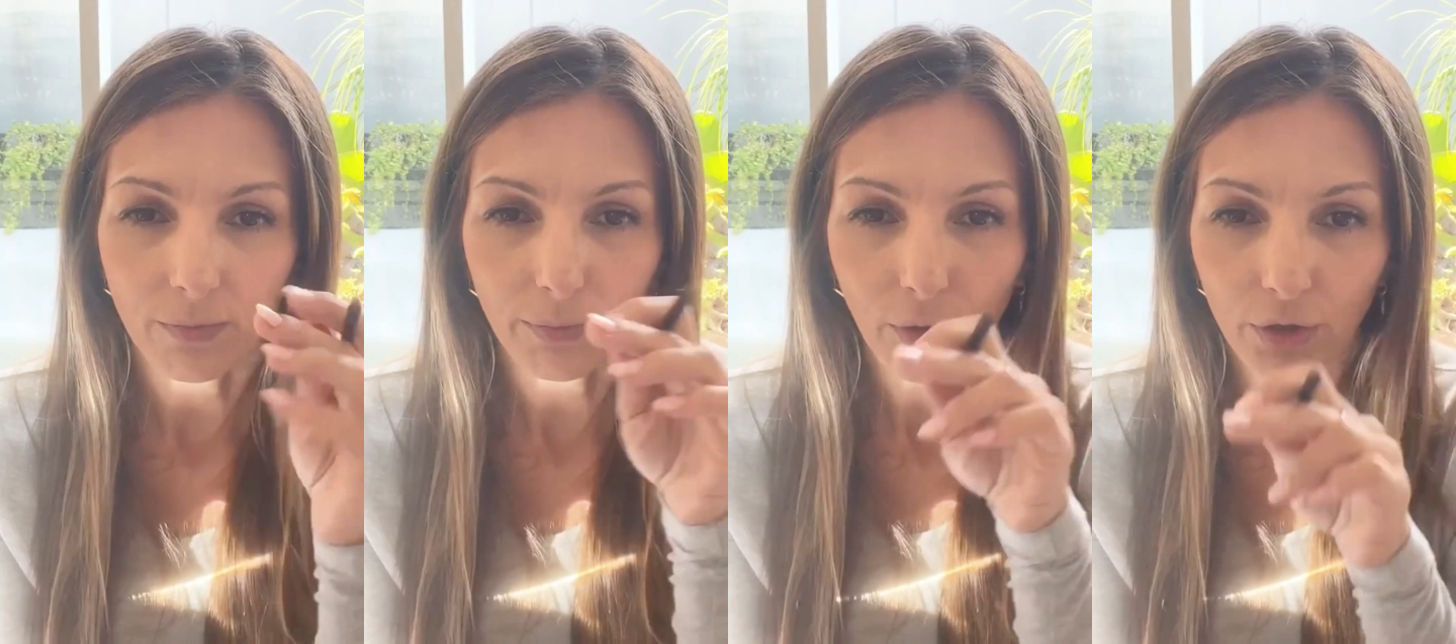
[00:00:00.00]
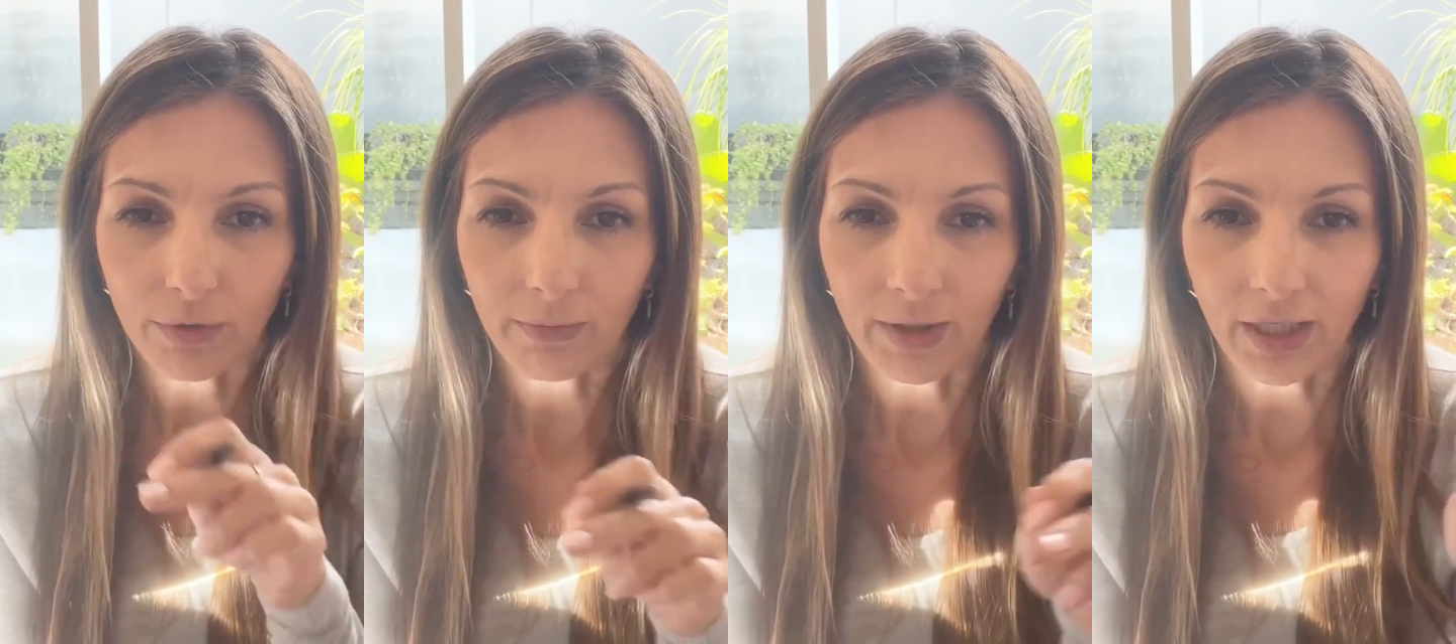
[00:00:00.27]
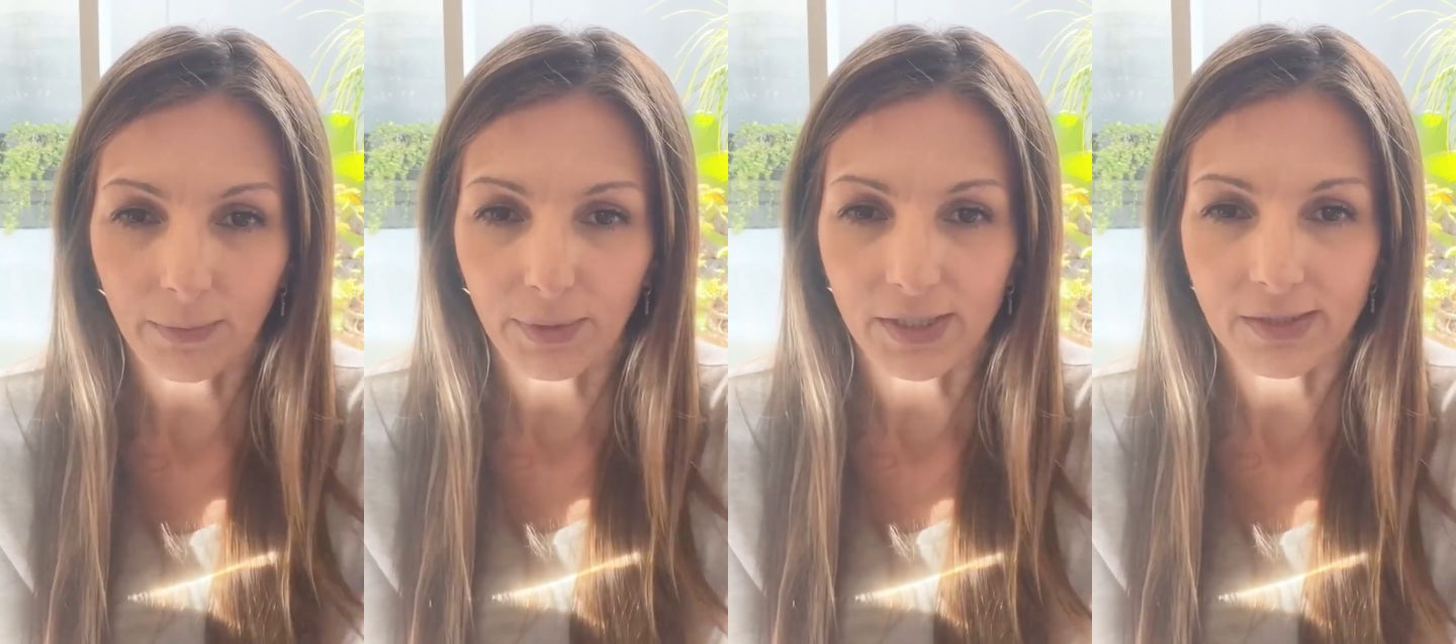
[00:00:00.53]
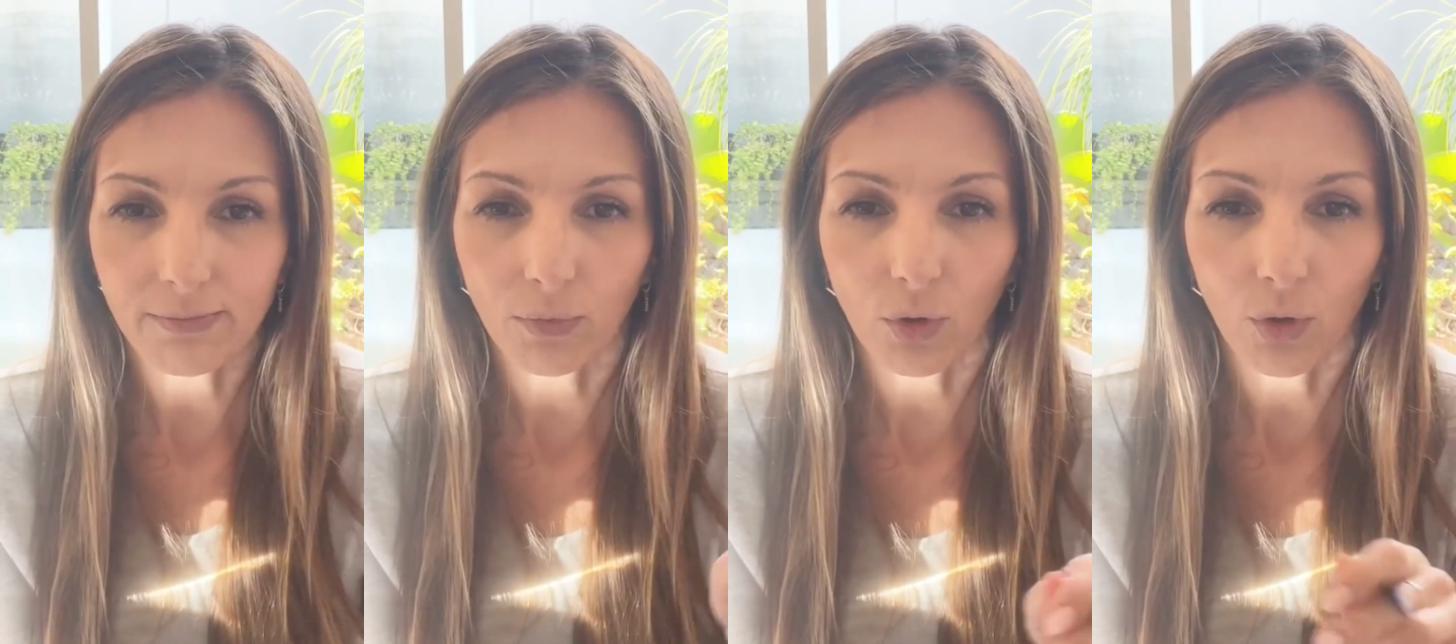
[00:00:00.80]
bottom lip
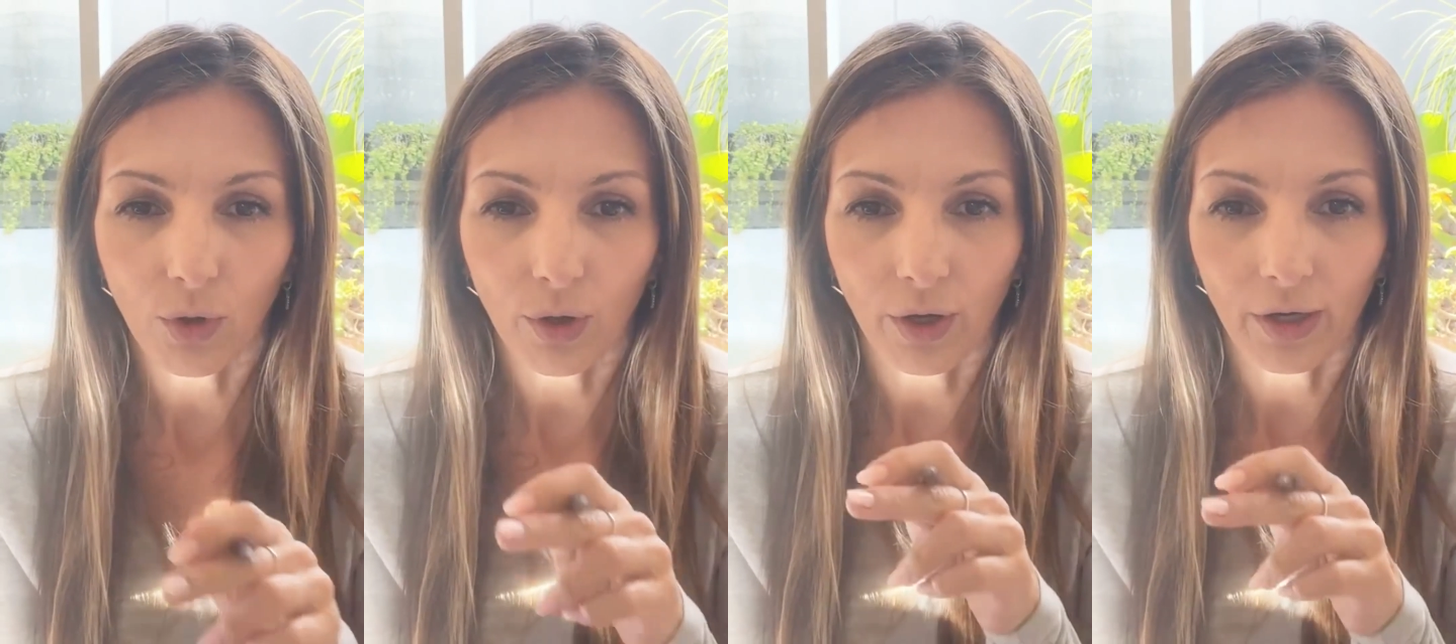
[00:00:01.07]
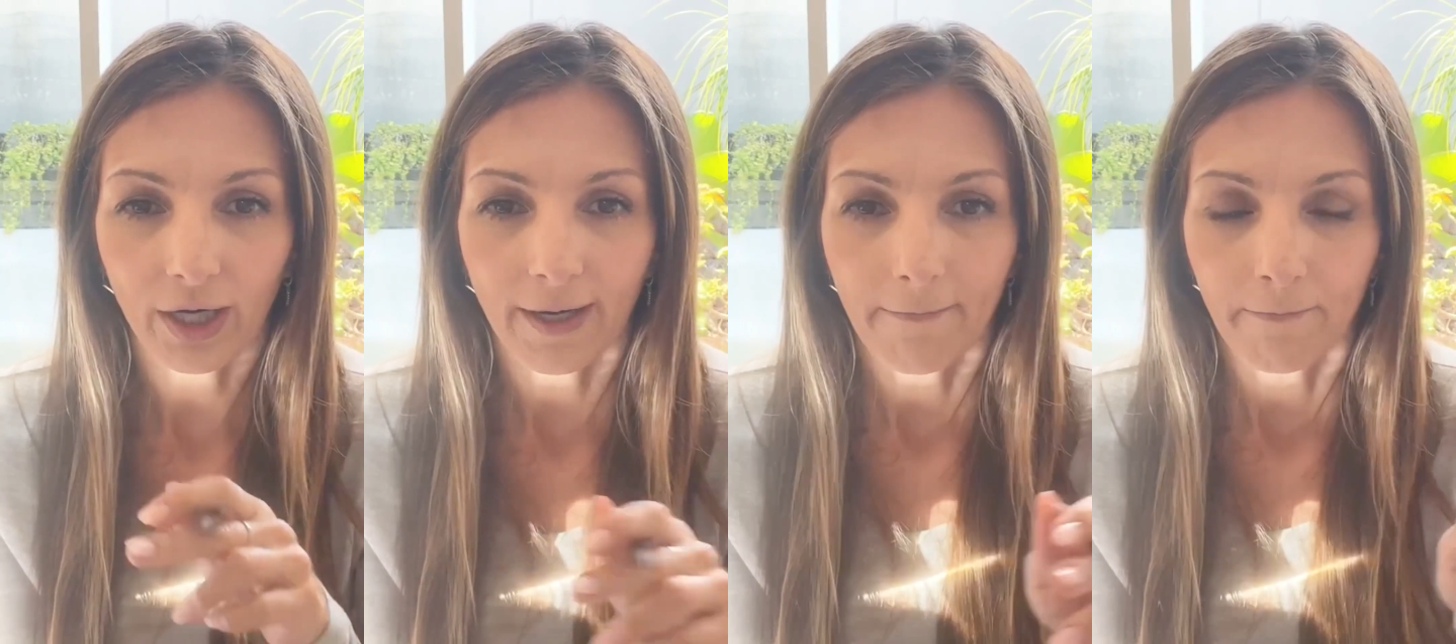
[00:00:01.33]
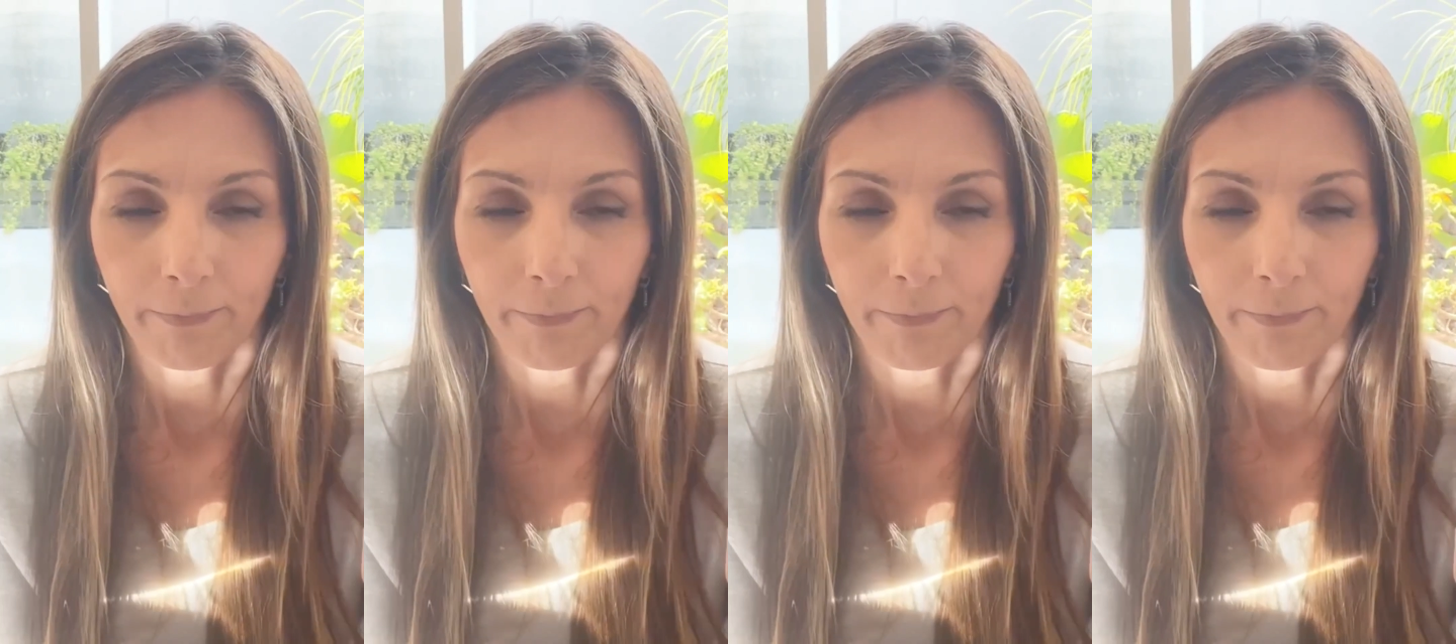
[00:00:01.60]
is more